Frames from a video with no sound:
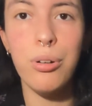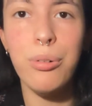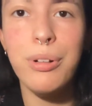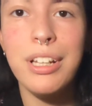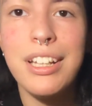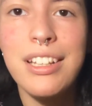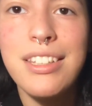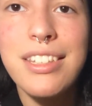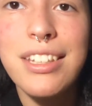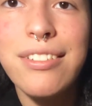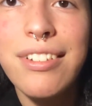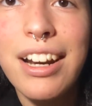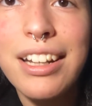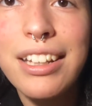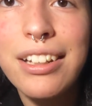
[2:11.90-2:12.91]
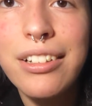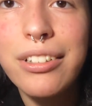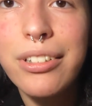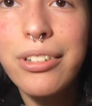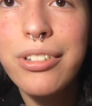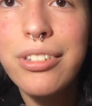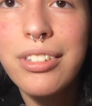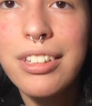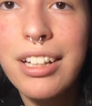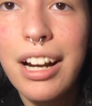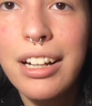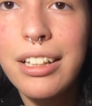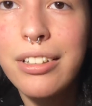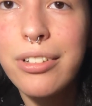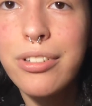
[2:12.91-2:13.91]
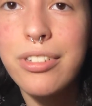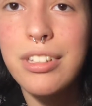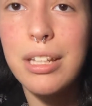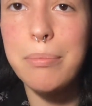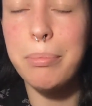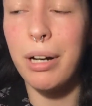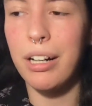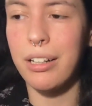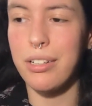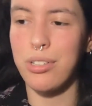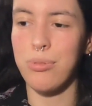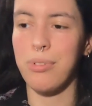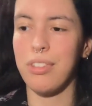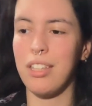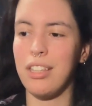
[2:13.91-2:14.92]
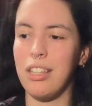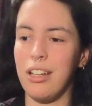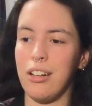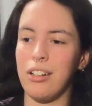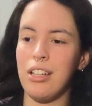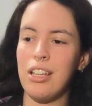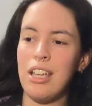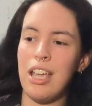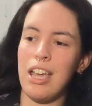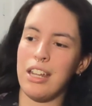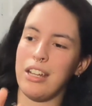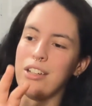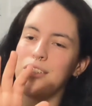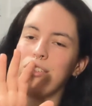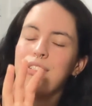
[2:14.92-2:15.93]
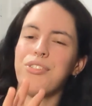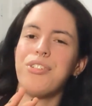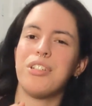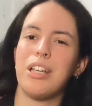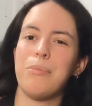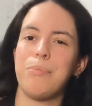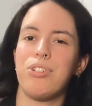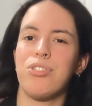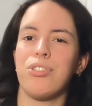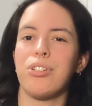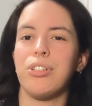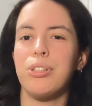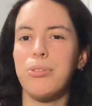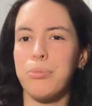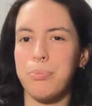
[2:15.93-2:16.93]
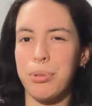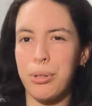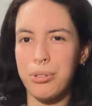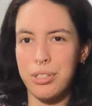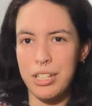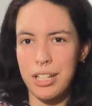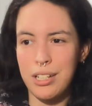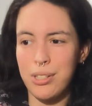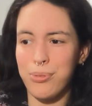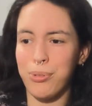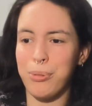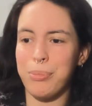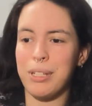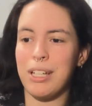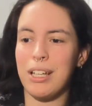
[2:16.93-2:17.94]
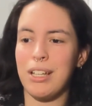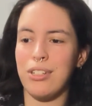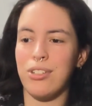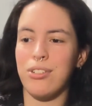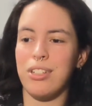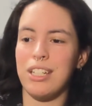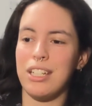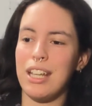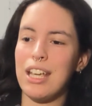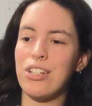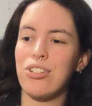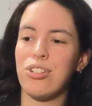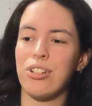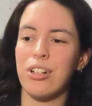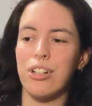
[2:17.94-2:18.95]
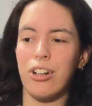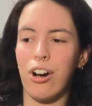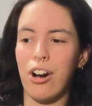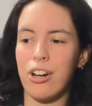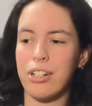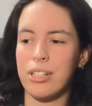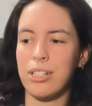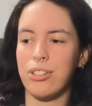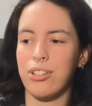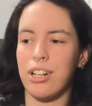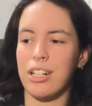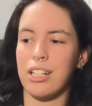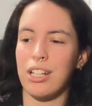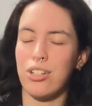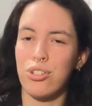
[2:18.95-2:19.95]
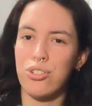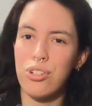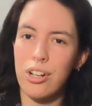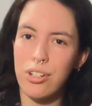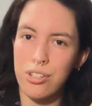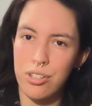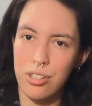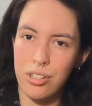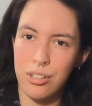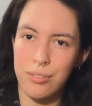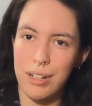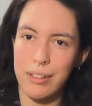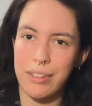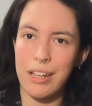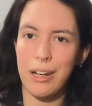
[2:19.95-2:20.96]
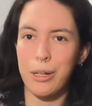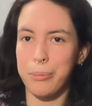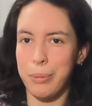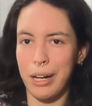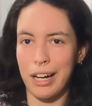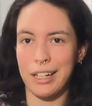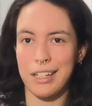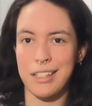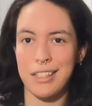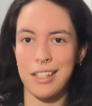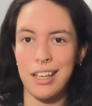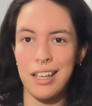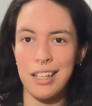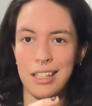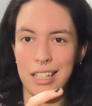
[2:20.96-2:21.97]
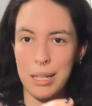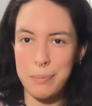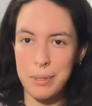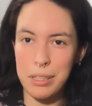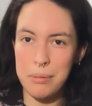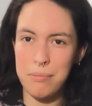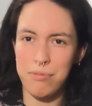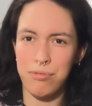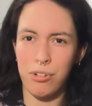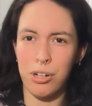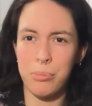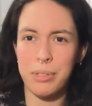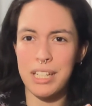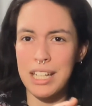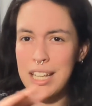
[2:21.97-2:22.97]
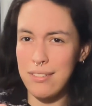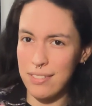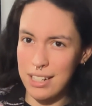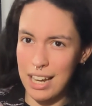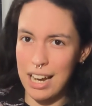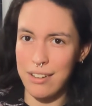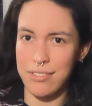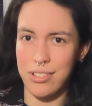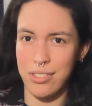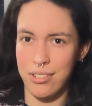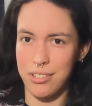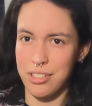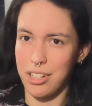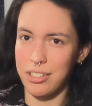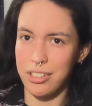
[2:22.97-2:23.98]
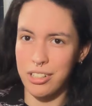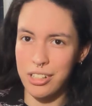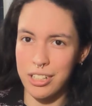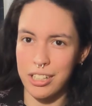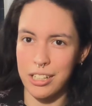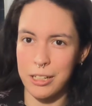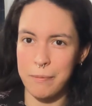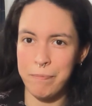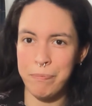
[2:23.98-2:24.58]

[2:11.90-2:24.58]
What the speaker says: we can see right here, tiny little steam pockets within there. And at a certain temperature, gluten proteins will begin to denature and harden, creating a structure around the air pockets, keeping them formed even after they're done cooking.